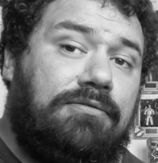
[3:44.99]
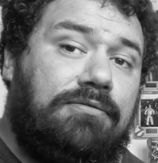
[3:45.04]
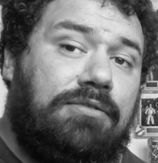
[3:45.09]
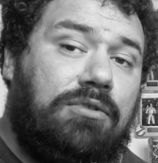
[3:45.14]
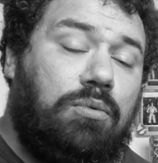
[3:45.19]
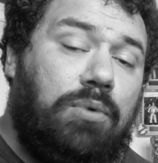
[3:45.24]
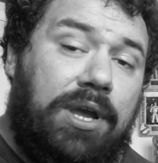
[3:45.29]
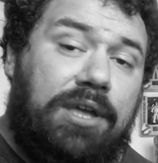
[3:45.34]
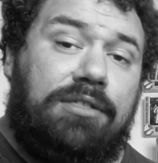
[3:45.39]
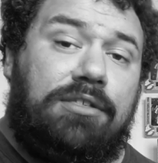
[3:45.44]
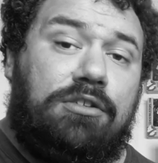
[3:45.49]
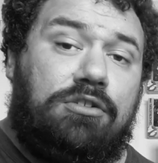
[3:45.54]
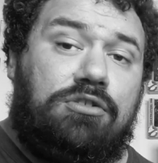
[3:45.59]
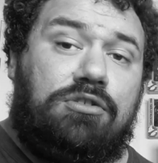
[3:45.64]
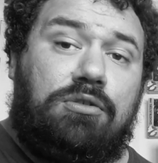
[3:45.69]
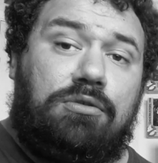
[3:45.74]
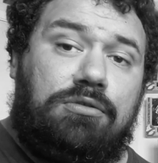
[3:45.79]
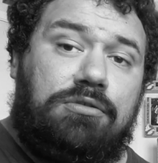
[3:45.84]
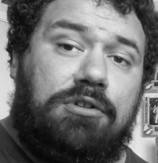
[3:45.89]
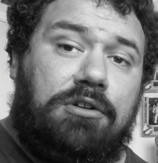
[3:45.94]
way this
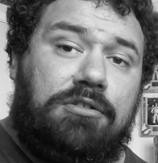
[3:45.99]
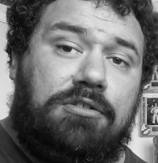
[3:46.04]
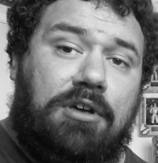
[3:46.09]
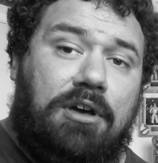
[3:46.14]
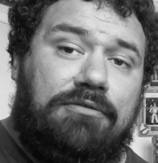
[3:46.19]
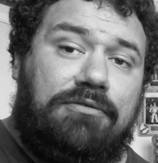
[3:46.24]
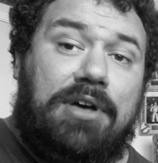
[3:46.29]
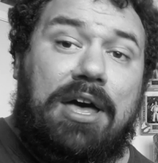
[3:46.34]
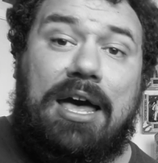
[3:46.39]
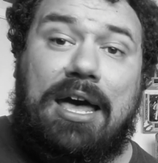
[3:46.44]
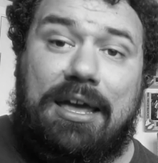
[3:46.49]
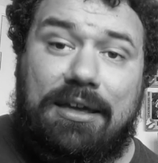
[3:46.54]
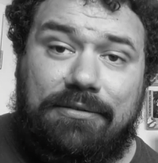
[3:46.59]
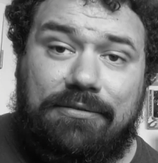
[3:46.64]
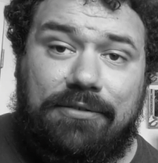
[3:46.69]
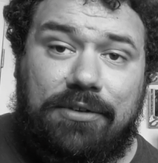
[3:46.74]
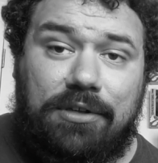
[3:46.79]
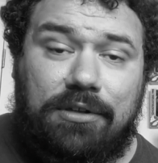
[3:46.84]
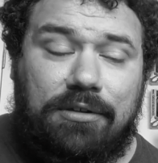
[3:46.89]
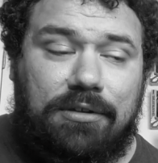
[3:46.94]
show starts off, I
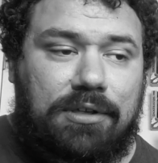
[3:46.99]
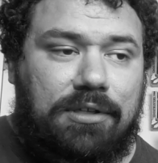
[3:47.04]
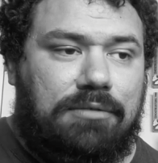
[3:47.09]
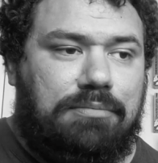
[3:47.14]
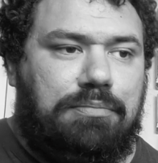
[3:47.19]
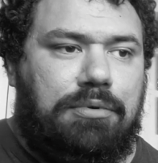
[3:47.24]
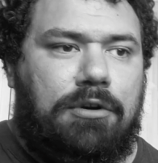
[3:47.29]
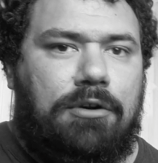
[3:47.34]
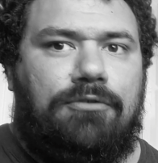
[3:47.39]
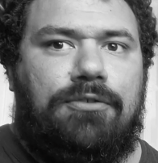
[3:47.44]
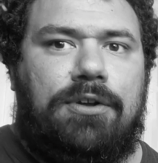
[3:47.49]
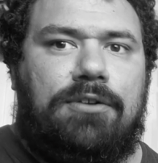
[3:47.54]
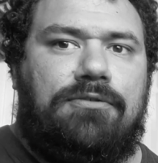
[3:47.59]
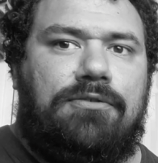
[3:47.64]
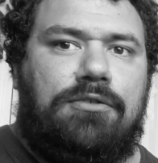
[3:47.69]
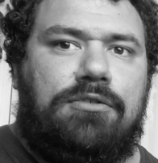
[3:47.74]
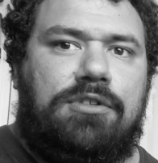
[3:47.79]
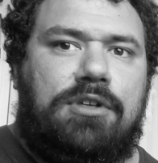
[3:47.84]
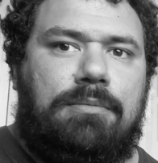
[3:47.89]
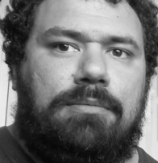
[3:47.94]
feel, is perfect
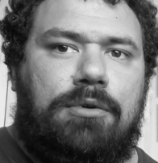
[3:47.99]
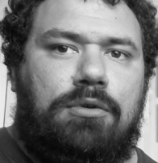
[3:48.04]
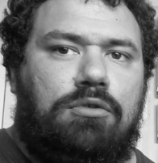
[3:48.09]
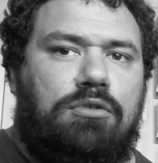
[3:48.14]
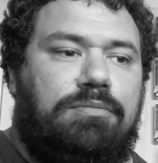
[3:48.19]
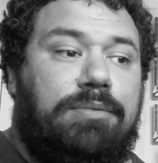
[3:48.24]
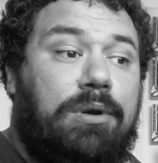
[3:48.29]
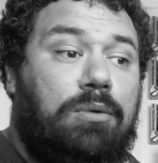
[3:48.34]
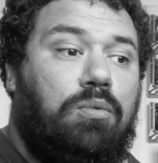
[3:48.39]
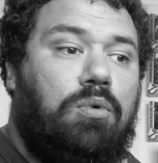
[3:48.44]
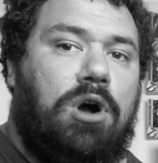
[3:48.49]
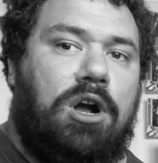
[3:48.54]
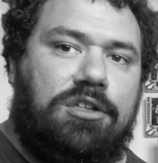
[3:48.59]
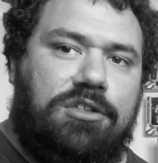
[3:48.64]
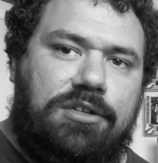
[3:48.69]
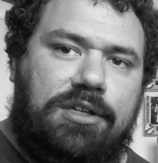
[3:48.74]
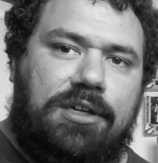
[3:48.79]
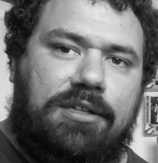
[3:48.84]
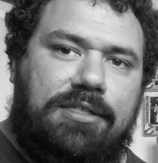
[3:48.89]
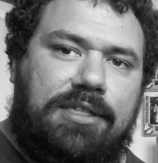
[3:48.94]
for someone who's been
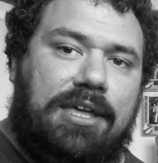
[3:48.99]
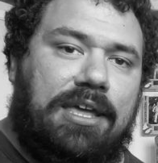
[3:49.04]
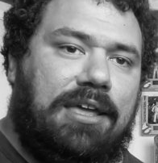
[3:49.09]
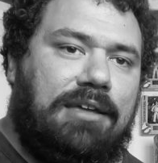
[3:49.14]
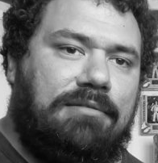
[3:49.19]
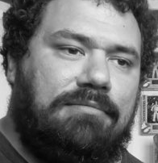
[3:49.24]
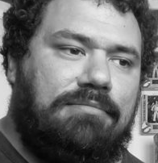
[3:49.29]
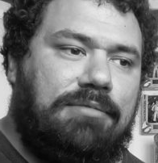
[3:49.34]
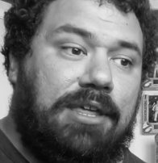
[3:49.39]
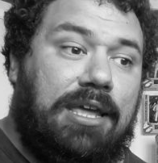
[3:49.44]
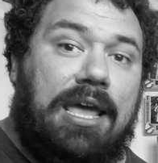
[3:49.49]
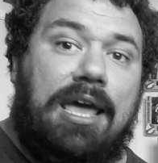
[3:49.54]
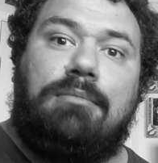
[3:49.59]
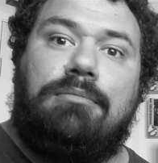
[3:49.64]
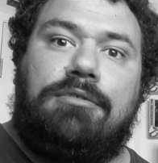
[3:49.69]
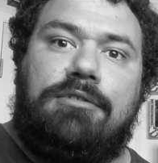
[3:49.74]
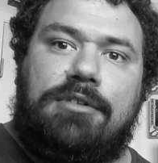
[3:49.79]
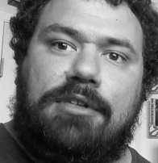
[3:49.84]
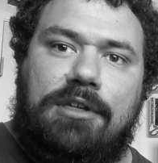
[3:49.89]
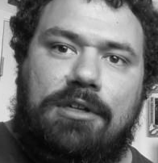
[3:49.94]
watching the
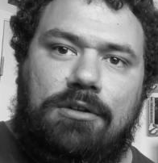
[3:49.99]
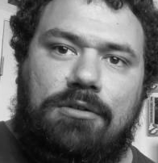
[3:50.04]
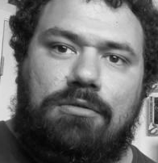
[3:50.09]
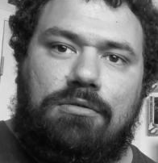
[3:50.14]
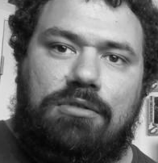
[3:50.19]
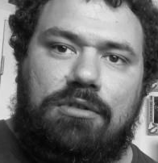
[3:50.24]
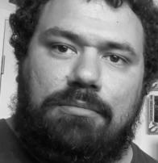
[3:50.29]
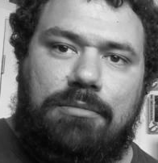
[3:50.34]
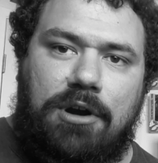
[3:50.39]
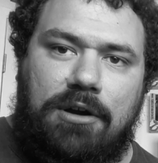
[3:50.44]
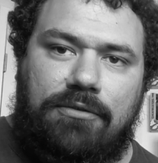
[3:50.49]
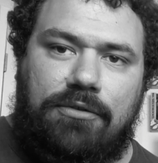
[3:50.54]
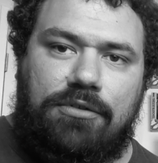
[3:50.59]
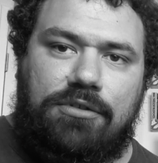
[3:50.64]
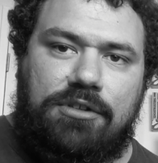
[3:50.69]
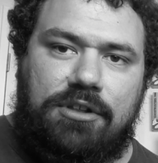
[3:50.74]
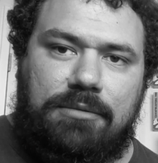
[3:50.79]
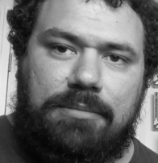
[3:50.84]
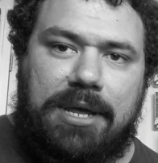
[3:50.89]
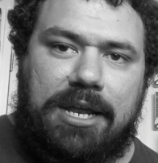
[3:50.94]
MCU, the Marvel
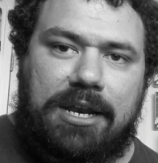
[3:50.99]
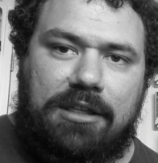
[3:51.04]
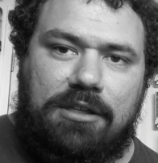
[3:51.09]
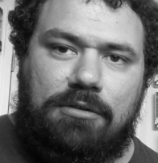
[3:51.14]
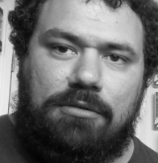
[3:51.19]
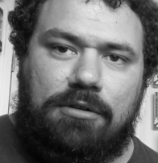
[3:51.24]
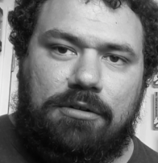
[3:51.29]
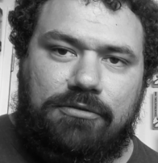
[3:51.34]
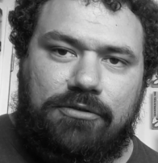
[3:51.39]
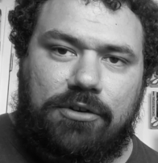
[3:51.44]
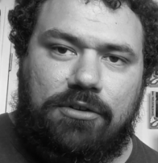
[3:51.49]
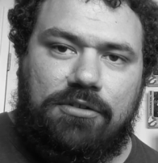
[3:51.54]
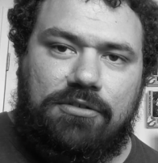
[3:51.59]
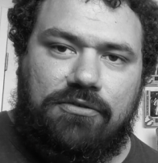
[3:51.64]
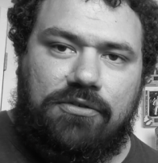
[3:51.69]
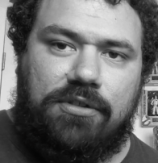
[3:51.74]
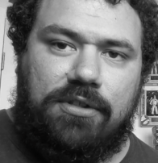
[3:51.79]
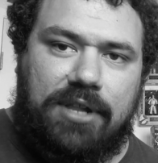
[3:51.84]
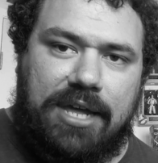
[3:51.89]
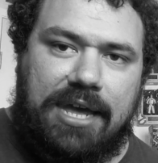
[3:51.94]
Cinematic Universe,
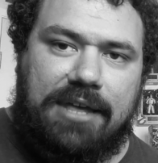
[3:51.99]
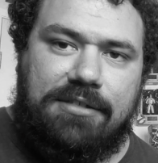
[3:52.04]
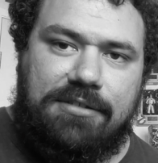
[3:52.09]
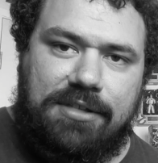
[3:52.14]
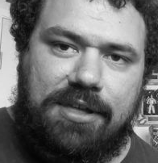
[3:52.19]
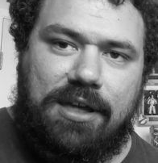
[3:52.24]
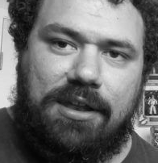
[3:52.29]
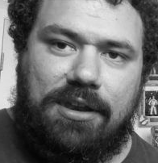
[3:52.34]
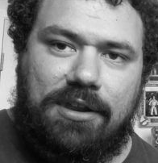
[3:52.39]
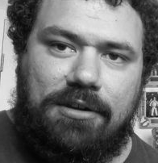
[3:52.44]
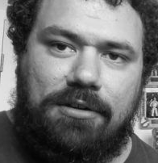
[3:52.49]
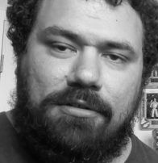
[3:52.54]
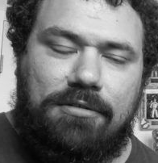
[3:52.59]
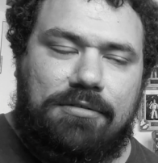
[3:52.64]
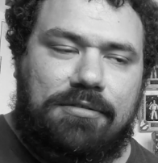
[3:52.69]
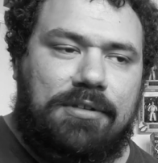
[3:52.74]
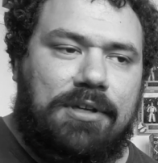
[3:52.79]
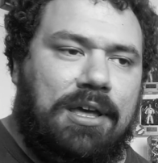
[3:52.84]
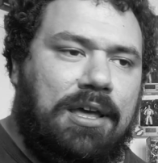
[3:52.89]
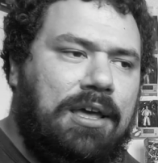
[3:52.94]
for the last 10
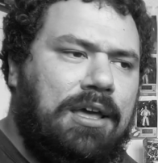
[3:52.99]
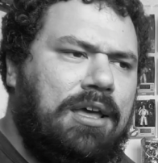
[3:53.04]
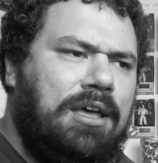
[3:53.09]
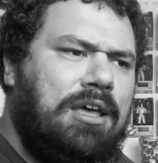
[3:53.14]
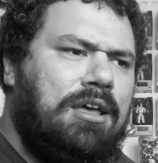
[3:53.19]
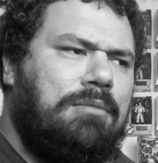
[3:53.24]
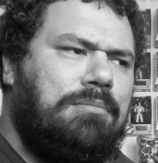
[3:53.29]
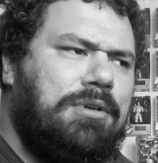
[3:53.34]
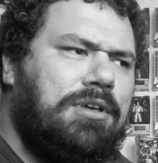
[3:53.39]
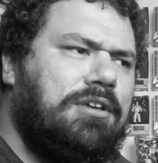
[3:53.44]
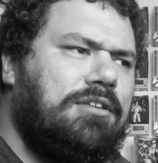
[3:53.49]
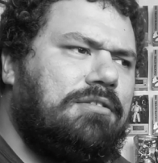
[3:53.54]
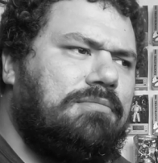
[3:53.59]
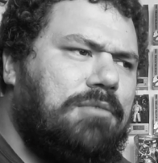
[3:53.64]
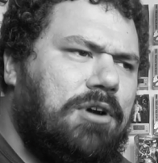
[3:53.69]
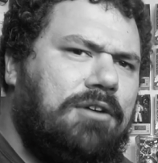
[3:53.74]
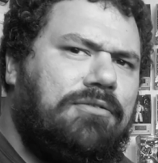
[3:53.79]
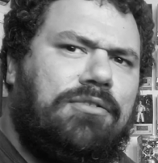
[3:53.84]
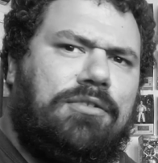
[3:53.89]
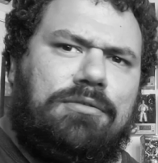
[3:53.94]
years. Because
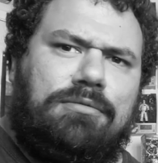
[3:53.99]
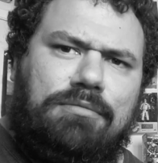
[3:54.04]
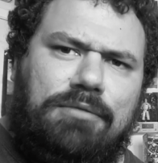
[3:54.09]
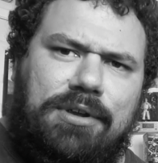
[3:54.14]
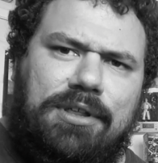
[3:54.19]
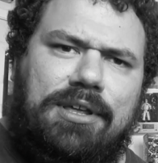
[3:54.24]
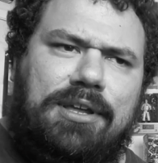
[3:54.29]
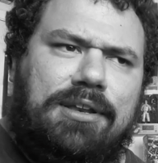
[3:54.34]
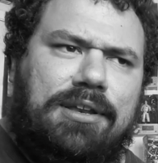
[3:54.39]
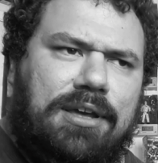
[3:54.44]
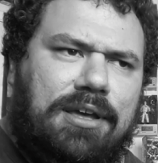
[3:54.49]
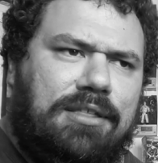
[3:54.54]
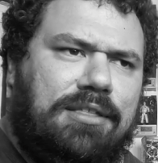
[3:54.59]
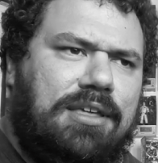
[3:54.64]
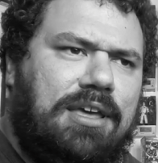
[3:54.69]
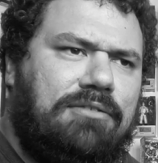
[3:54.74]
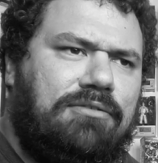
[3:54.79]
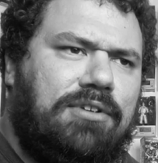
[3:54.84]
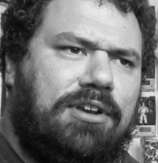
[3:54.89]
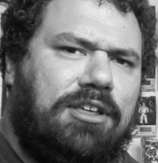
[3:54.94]
Marvel really does
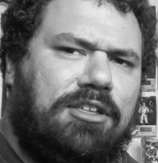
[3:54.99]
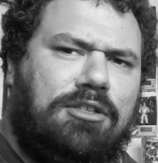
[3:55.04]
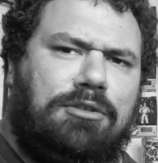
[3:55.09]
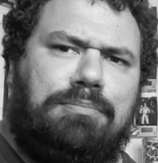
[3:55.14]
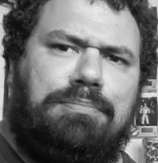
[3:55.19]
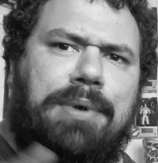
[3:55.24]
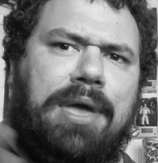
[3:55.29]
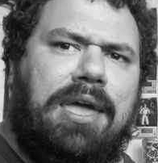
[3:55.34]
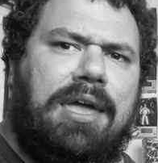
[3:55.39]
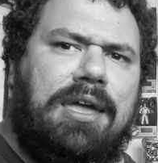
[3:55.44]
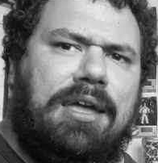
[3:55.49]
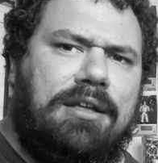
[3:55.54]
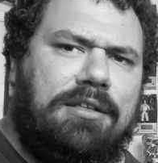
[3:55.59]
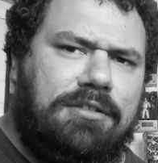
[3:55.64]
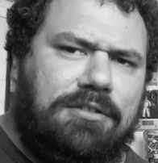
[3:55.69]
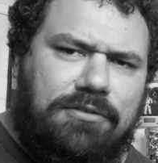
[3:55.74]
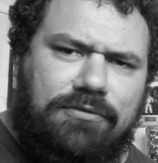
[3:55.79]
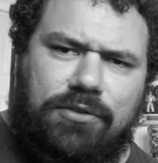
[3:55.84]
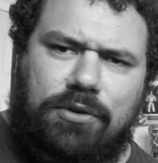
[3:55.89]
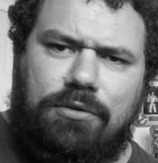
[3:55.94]
have an
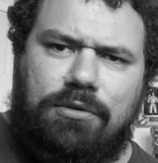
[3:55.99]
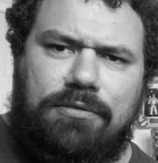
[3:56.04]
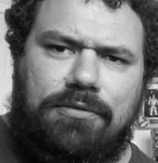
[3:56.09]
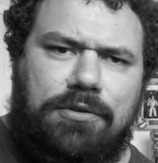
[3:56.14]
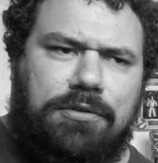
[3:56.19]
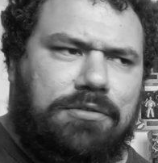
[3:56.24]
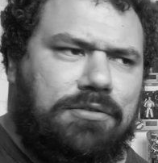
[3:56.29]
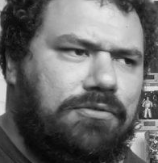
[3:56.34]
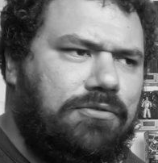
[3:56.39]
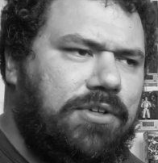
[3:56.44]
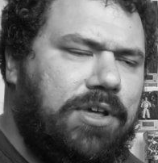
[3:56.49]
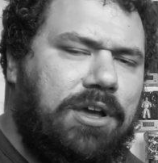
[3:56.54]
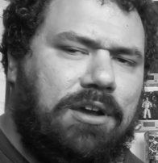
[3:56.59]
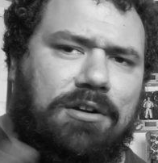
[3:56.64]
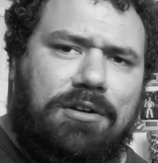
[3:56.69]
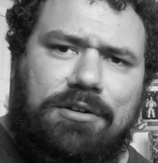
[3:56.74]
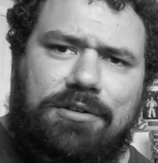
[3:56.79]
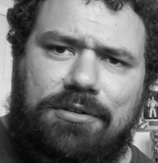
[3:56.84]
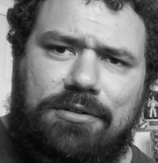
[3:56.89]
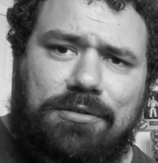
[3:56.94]
expansive universe of
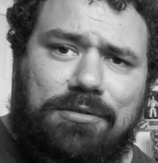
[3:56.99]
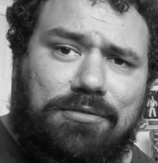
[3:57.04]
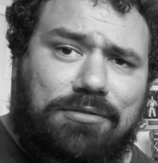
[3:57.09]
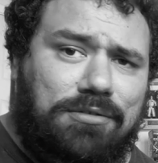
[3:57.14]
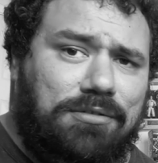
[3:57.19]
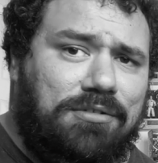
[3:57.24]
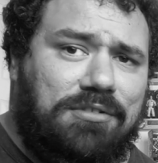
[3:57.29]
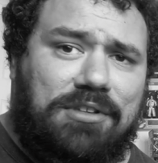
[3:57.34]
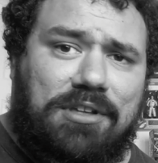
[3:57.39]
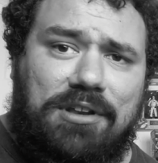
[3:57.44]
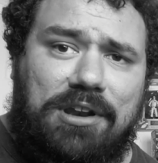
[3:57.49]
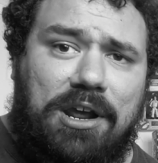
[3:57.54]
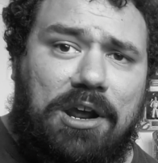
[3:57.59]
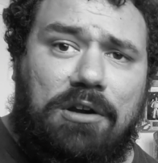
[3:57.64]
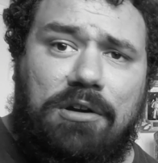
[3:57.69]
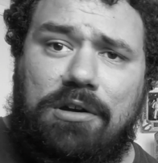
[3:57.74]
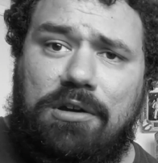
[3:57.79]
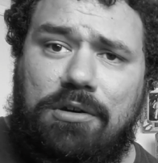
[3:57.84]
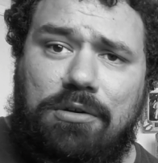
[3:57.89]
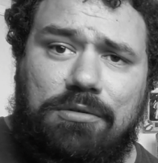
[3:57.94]
characters and
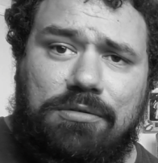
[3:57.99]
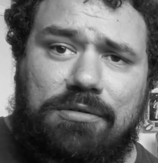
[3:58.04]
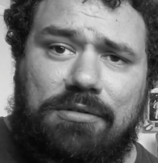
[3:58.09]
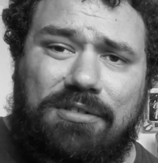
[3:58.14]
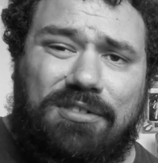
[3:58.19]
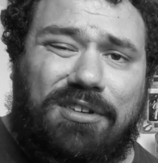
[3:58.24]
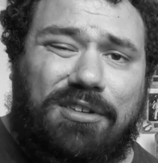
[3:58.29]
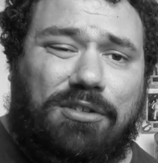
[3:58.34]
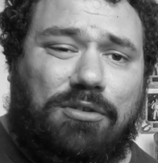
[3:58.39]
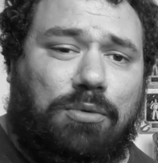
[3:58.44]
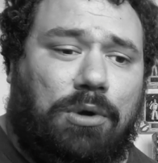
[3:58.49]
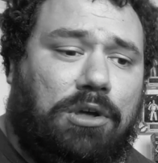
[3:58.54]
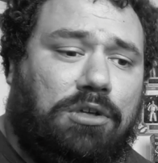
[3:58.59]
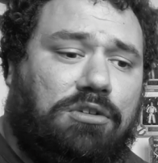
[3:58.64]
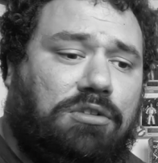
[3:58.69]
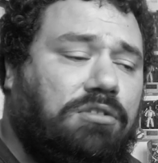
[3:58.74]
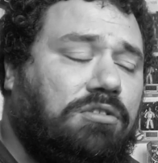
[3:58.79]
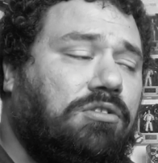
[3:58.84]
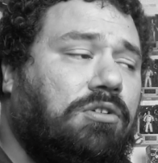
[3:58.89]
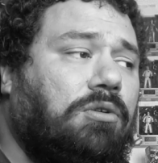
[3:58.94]
scenarios and
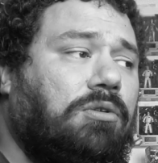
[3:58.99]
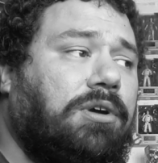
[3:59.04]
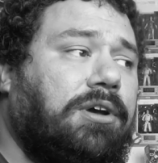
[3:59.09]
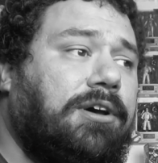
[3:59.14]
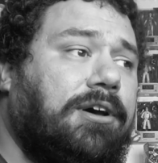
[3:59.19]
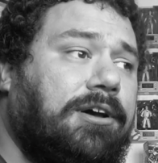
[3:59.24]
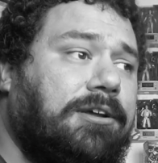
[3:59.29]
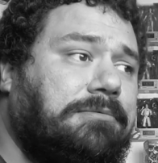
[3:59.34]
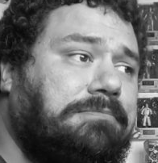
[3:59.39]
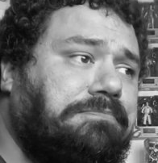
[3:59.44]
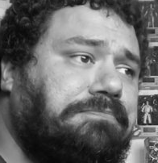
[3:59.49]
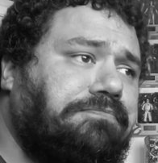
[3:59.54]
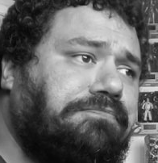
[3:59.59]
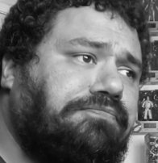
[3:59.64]
situations going on